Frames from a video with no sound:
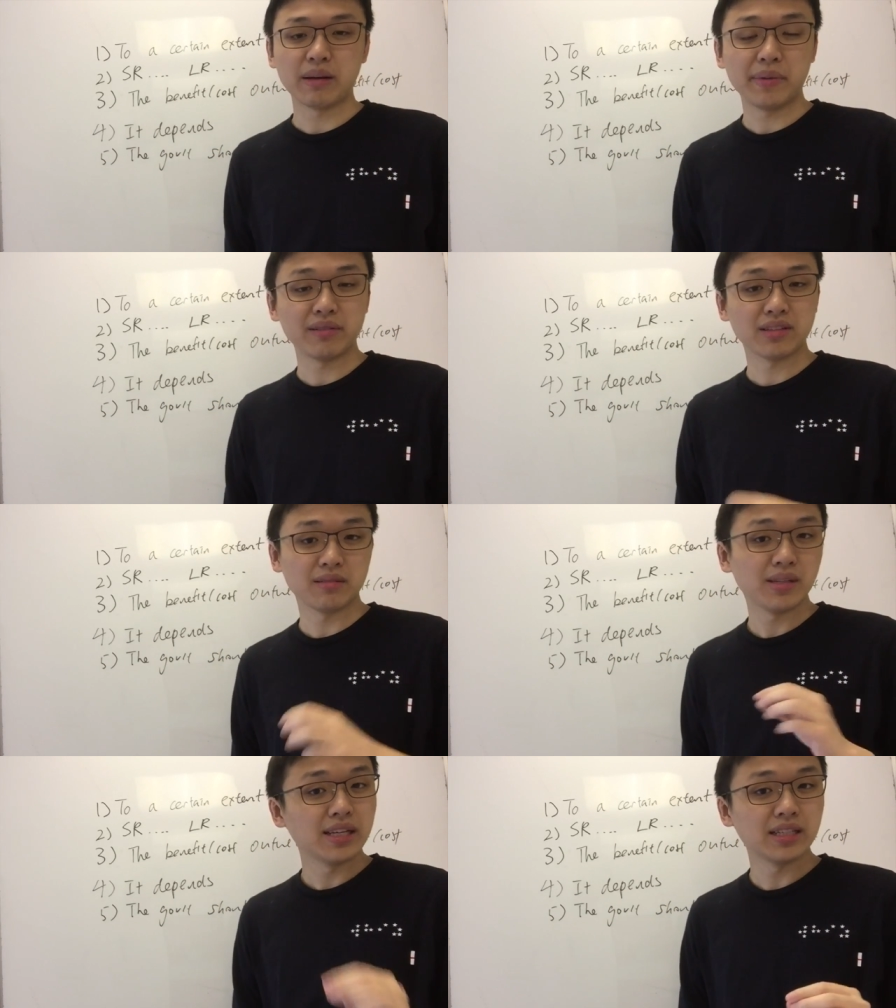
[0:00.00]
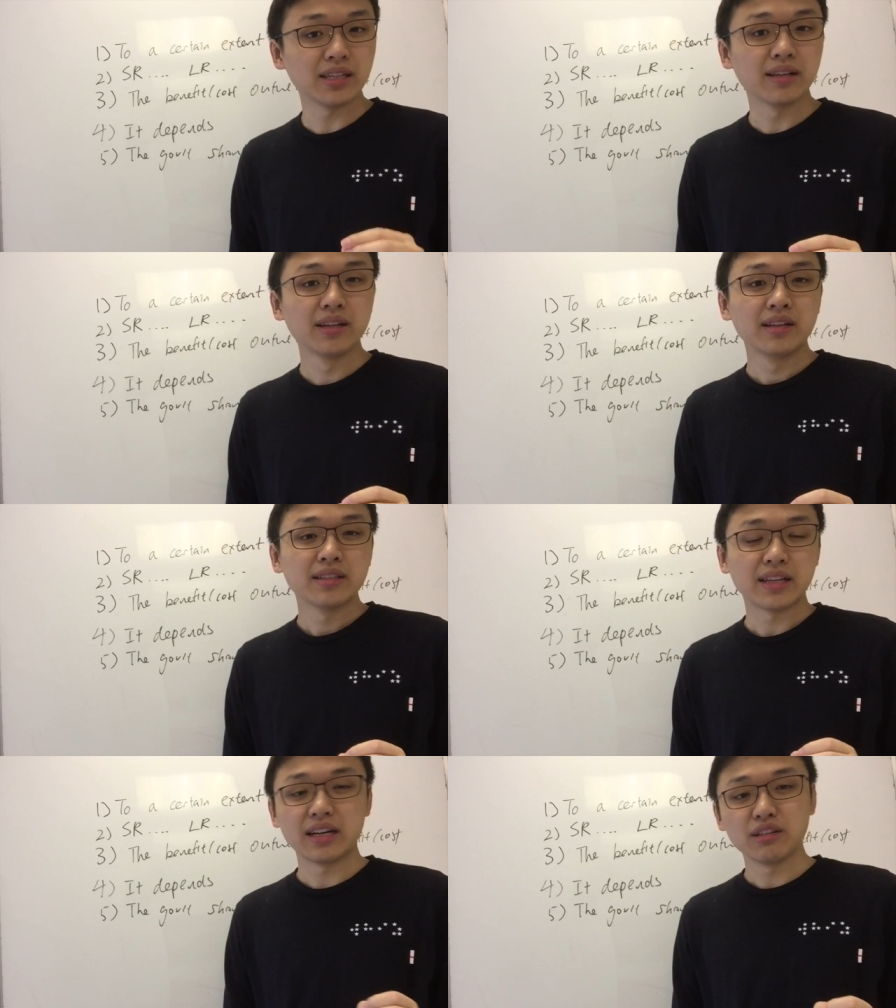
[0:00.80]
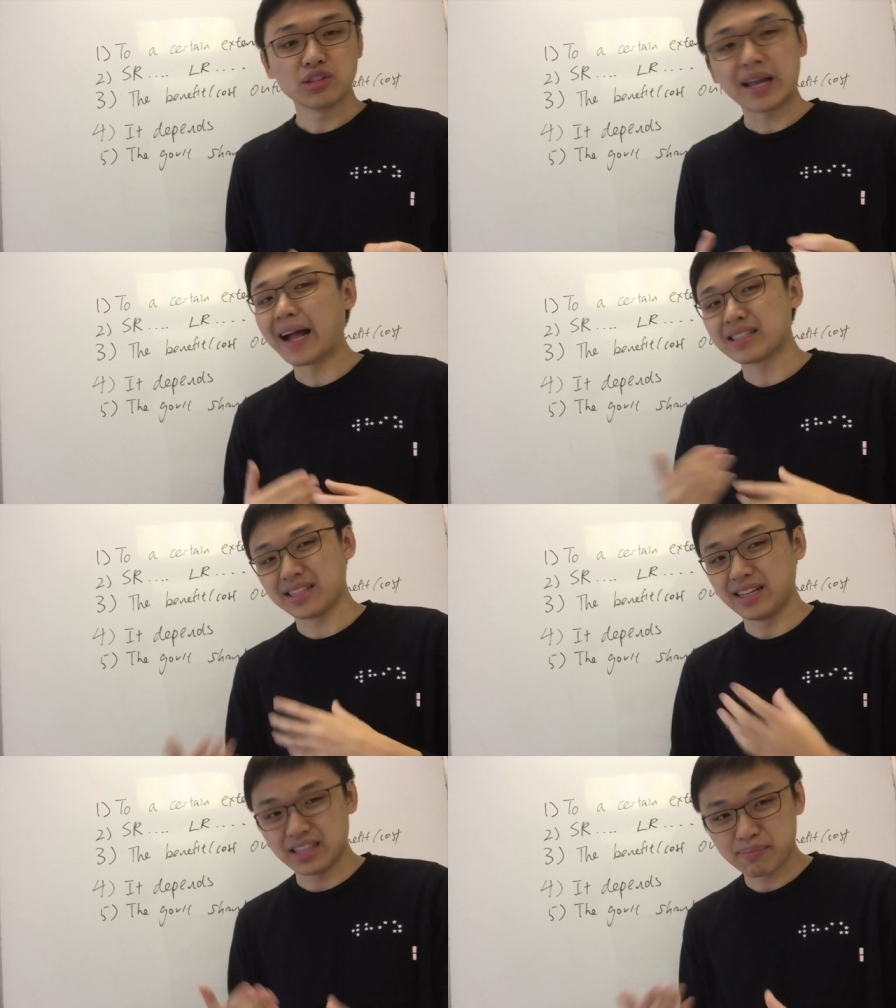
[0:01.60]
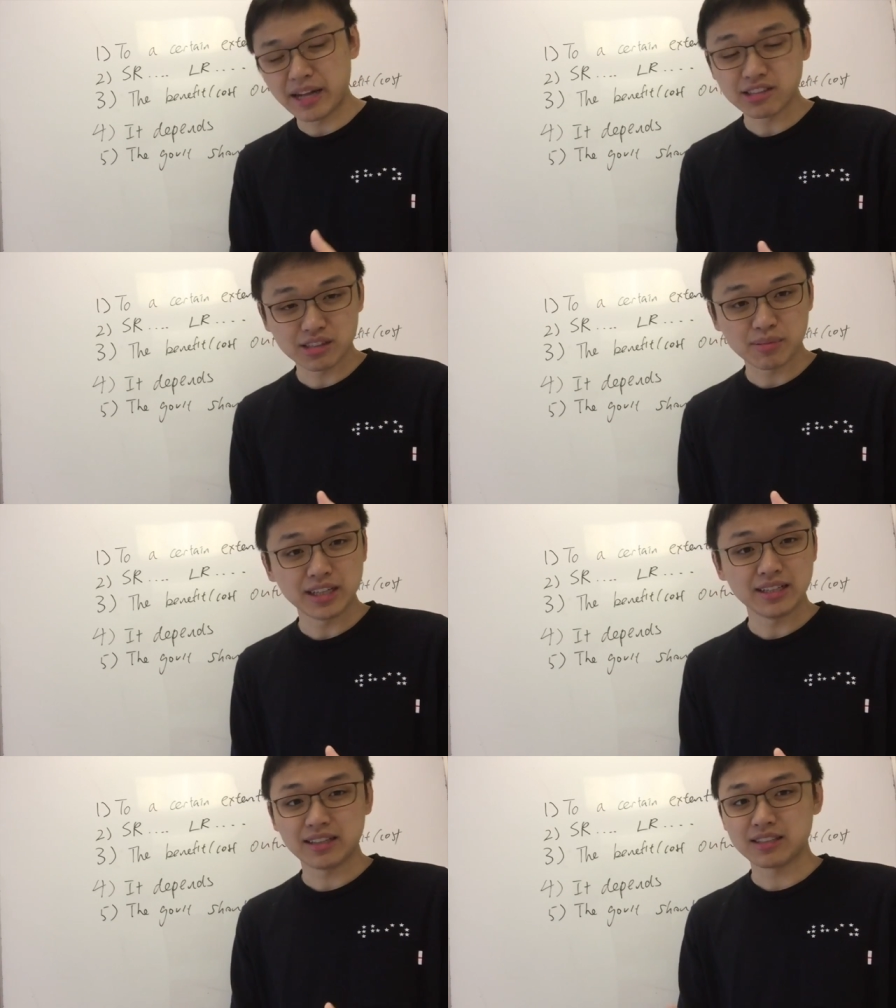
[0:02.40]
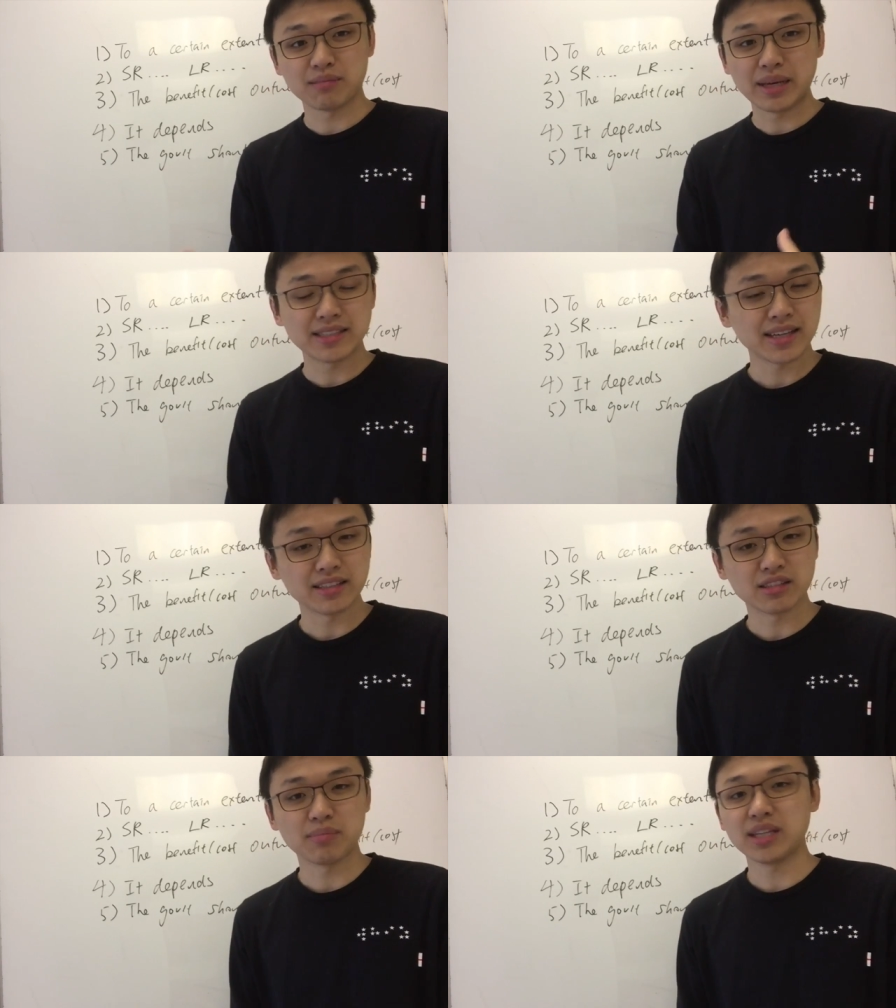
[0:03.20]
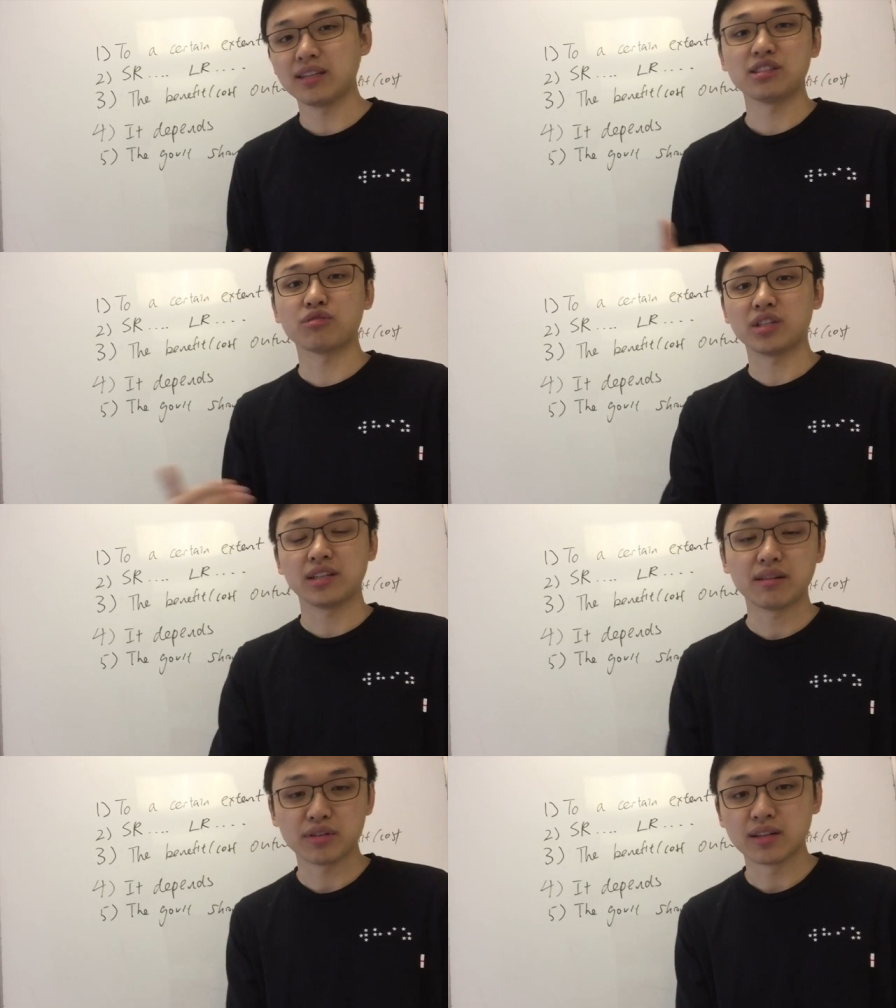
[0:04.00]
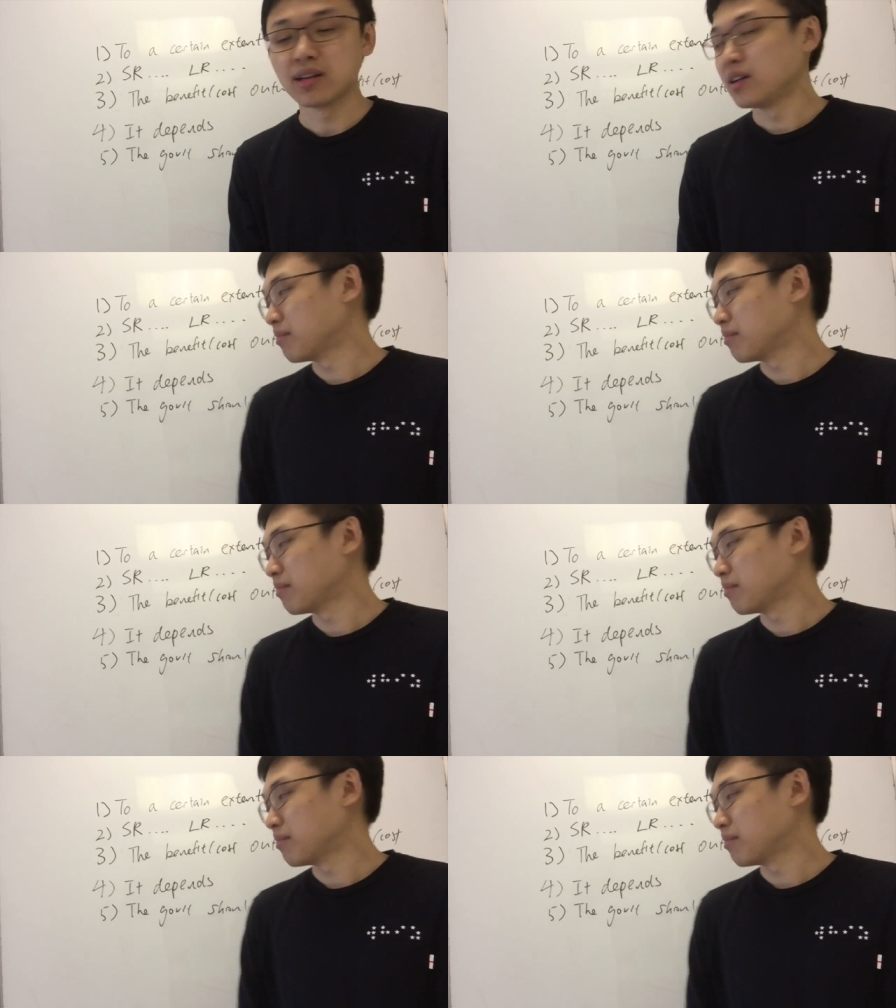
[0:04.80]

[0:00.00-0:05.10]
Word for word: about the PED then you can't say it depends on the PED it doesn't make sense the PED is already given